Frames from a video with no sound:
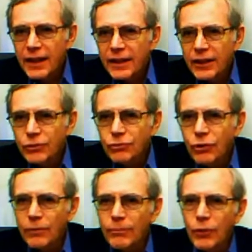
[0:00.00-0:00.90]
Can you
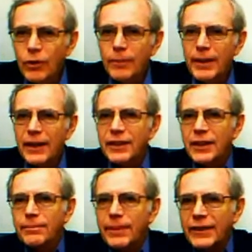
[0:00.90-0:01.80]
talk more about the
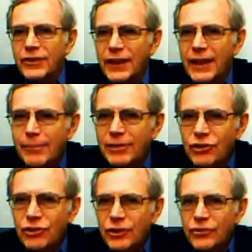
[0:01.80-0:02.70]
impact of the
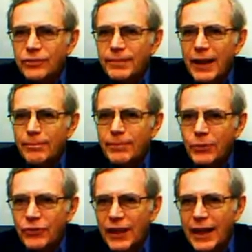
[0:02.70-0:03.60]
abolitionists? How big
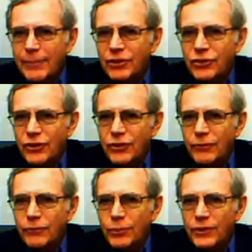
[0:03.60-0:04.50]
was the abolitionist
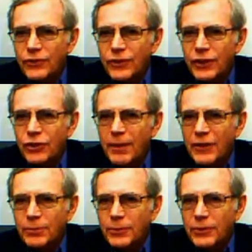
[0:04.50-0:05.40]
influence? Is it possible